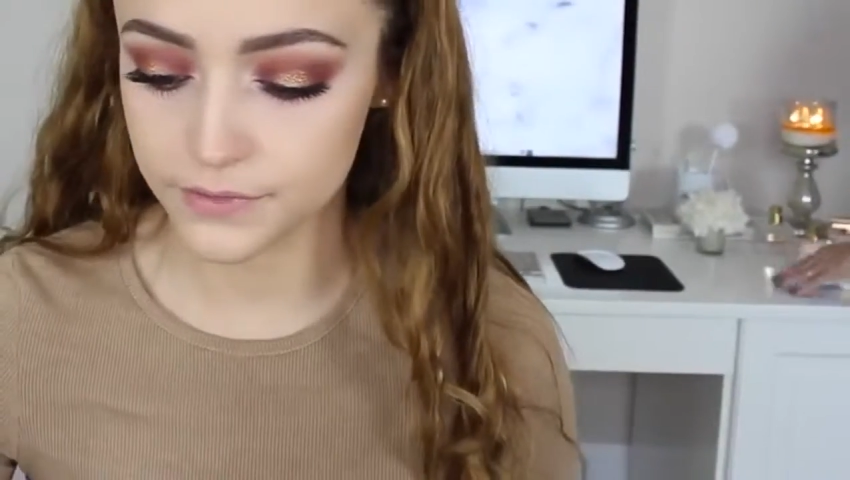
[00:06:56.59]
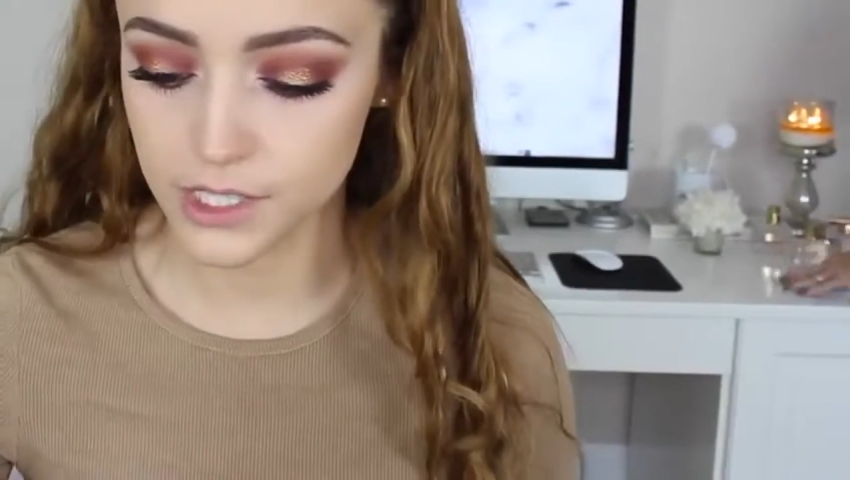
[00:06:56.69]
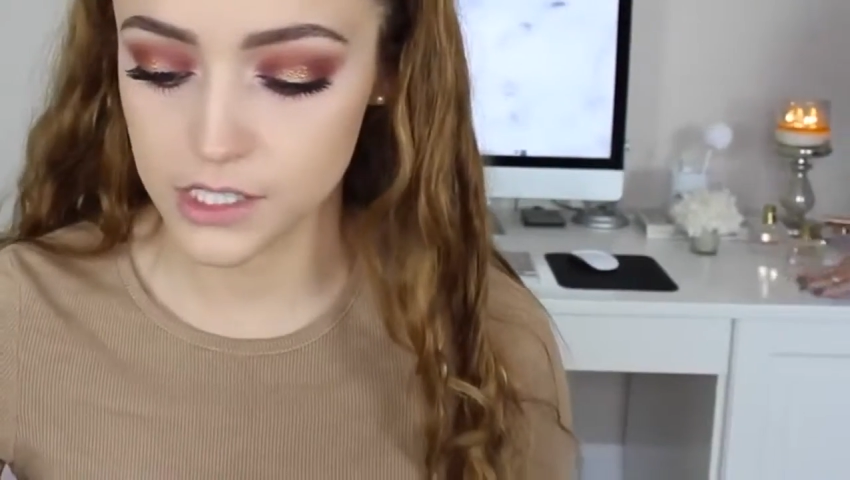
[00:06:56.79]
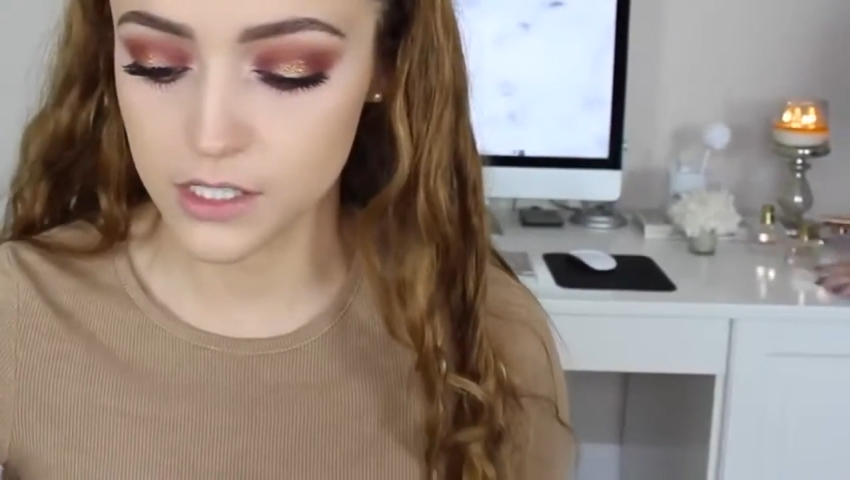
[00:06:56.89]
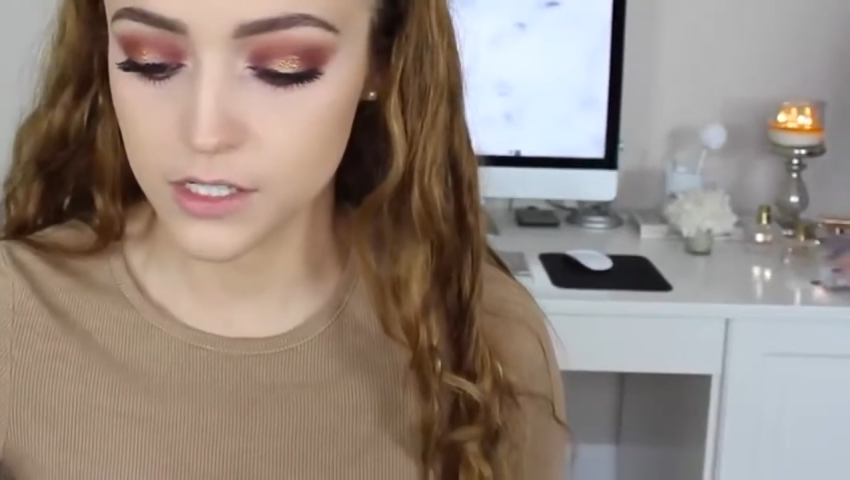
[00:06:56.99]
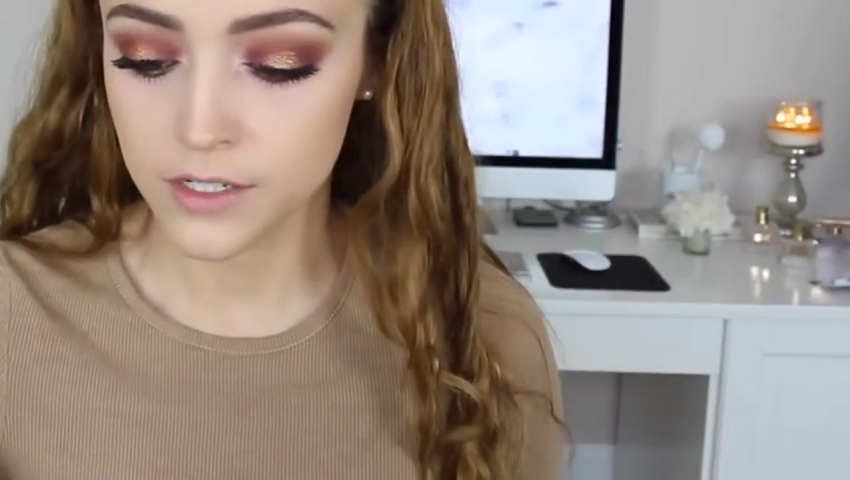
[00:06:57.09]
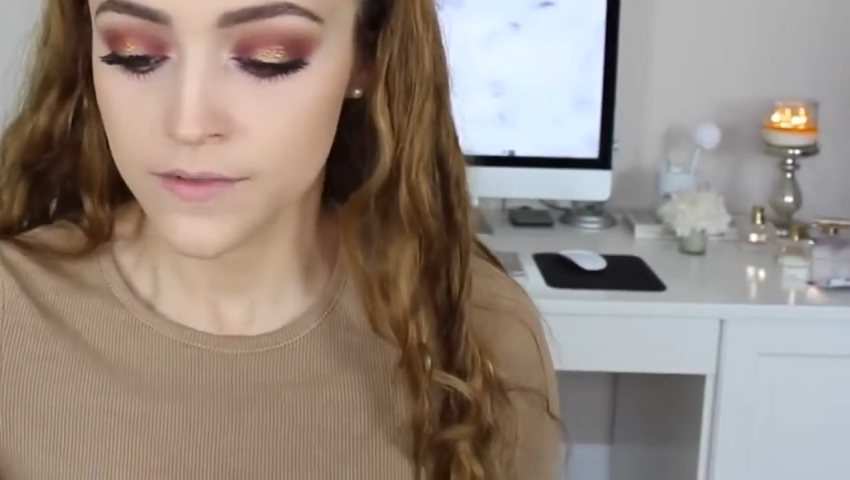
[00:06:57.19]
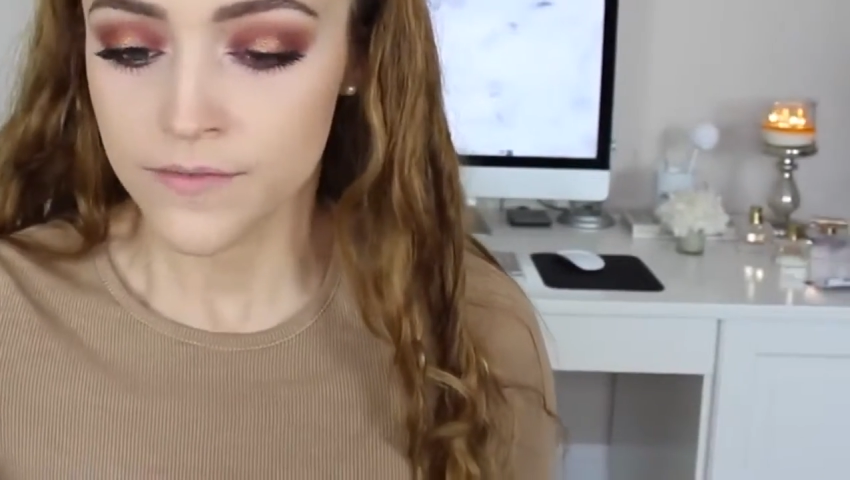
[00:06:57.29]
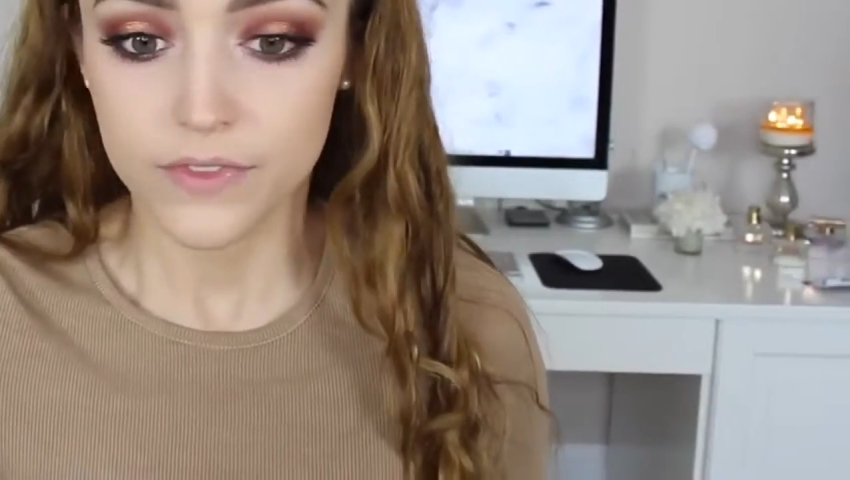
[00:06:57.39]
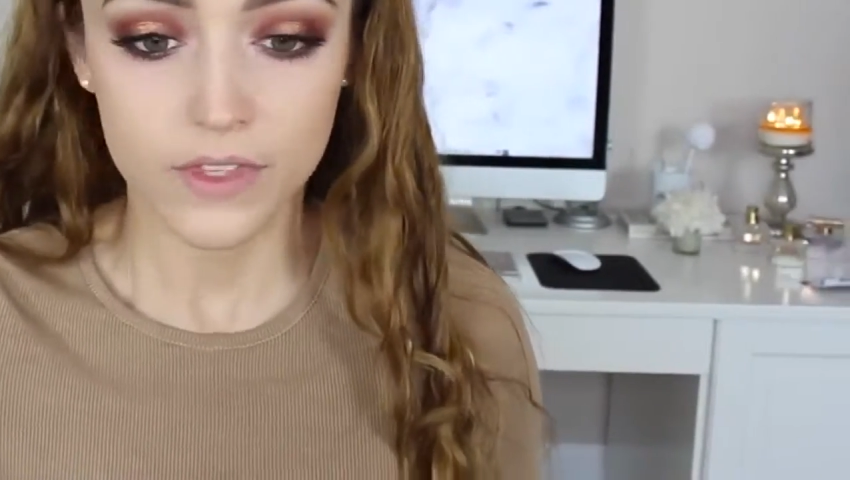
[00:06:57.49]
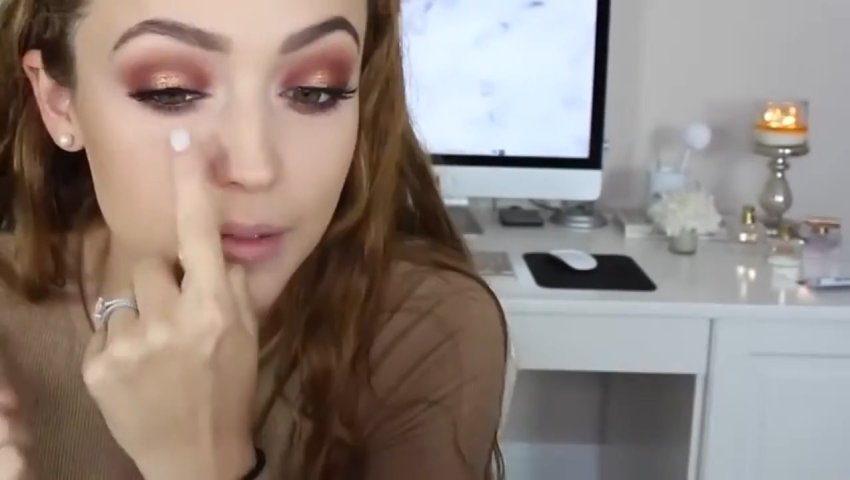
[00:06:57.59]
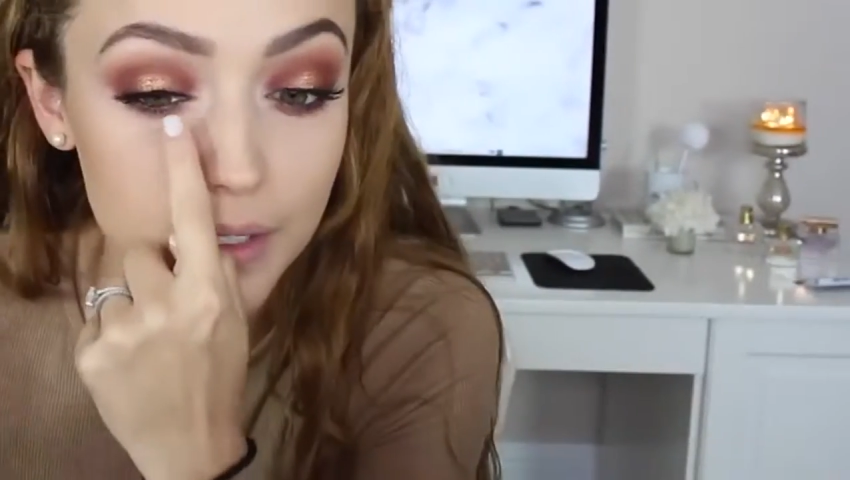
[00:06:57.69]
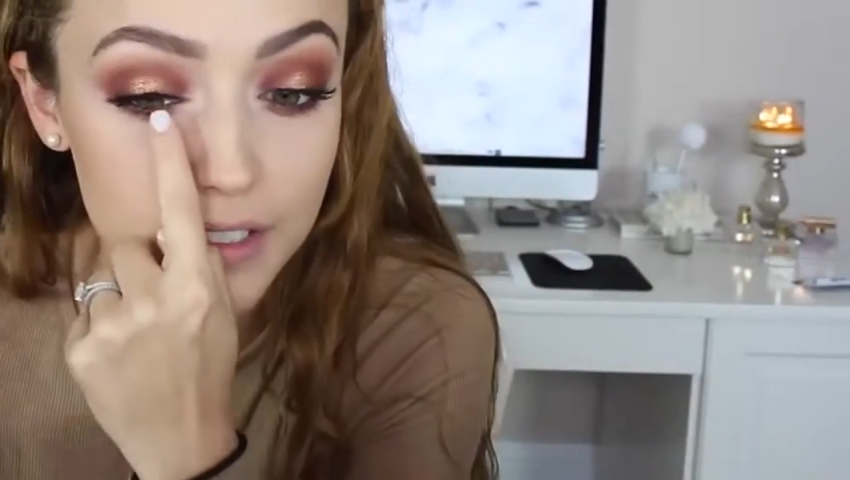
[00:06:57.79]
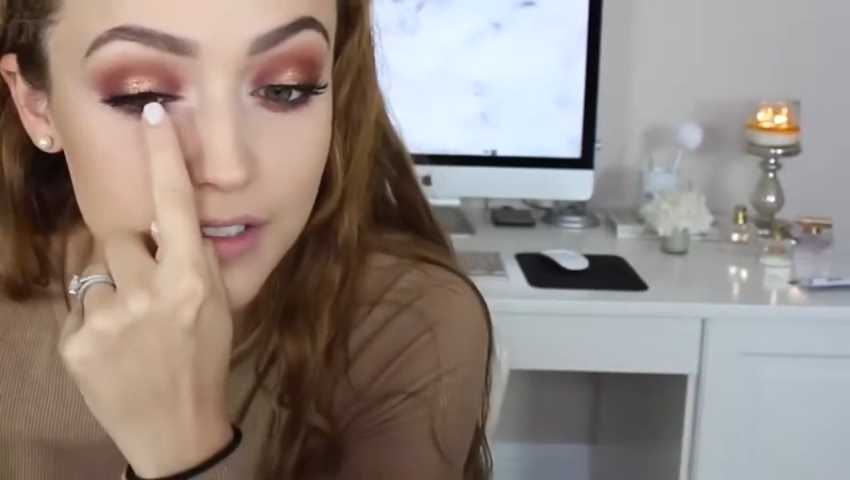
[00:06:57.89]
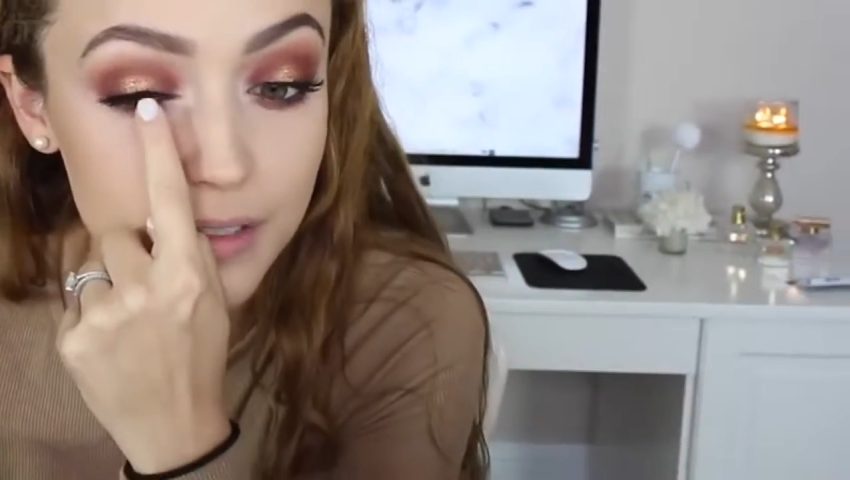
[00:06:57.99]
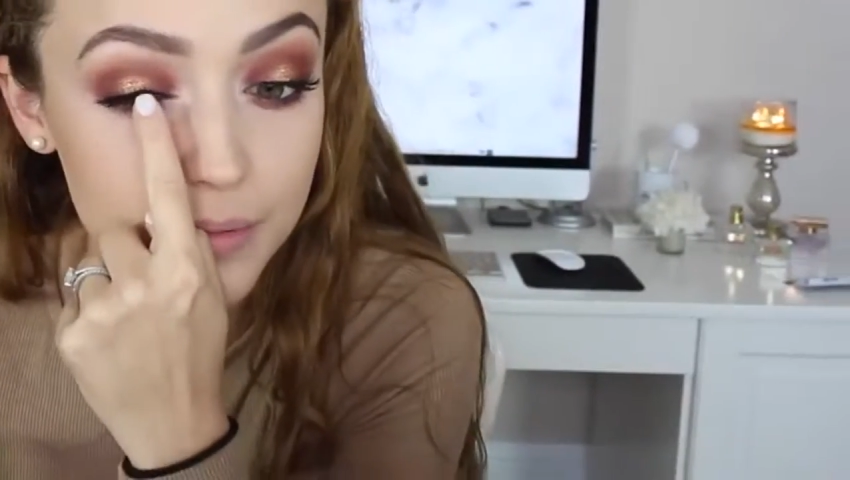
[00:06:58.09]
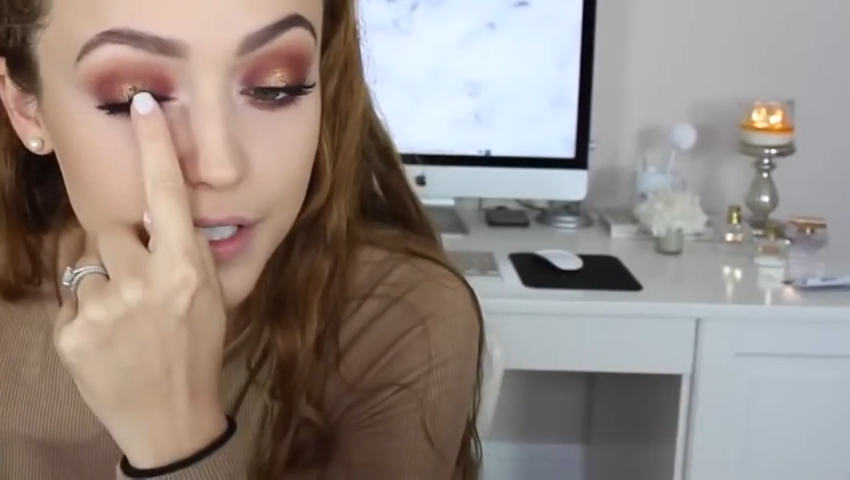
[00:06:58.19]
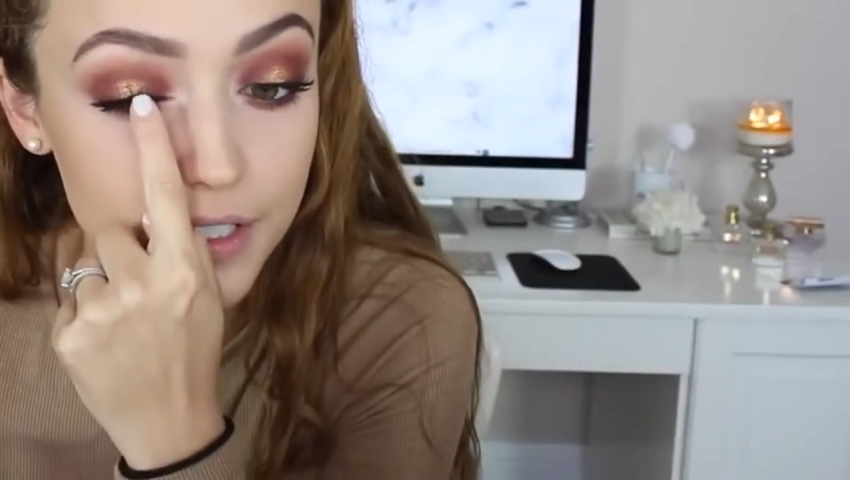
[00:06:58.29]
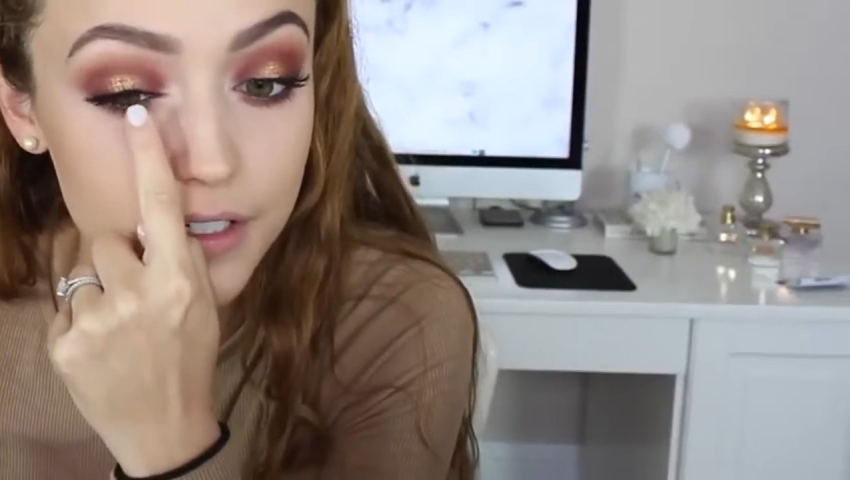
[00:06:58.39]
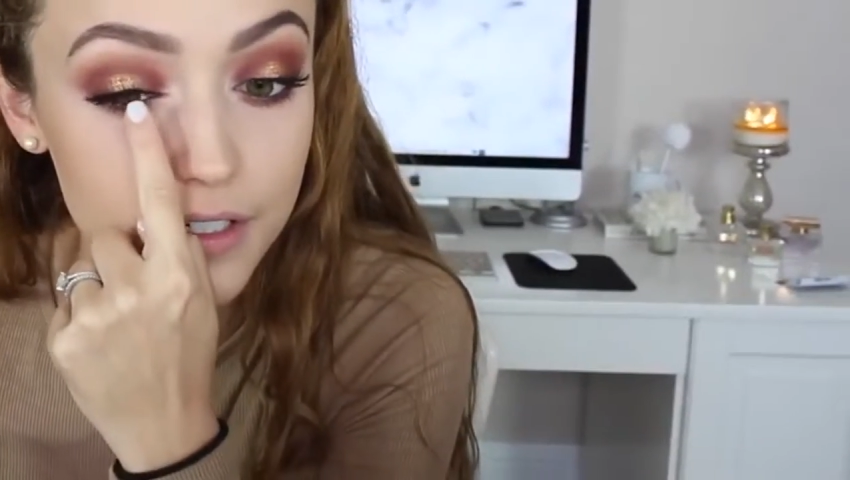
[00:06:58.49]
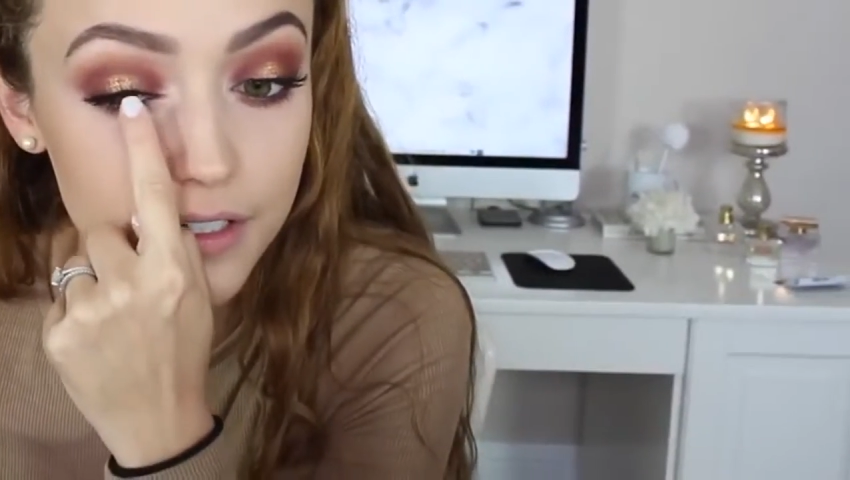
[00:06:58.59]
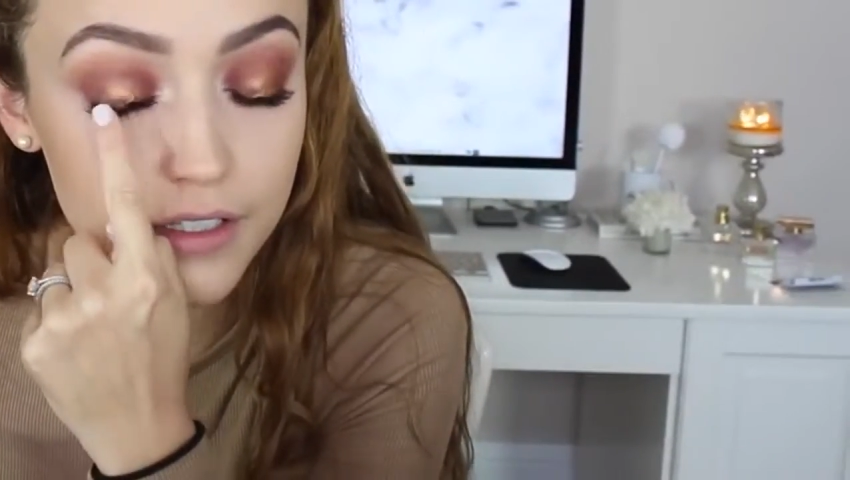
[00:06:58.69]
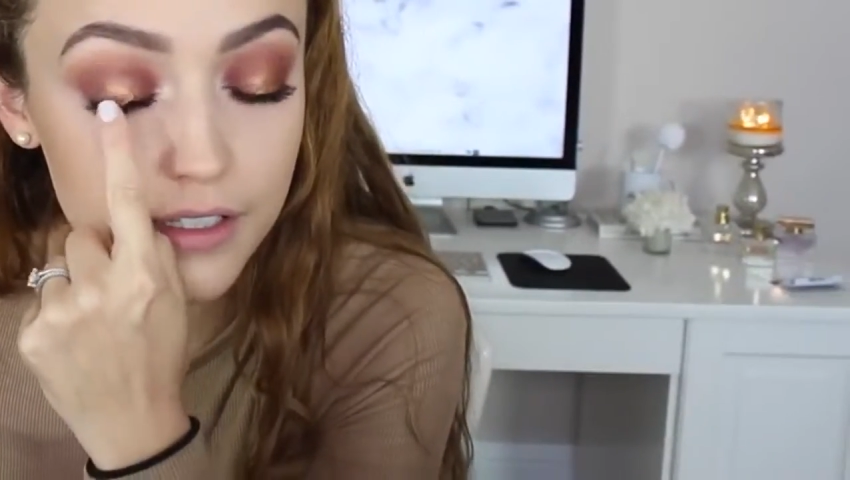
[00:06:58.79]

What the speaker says: Come on, I messed up here.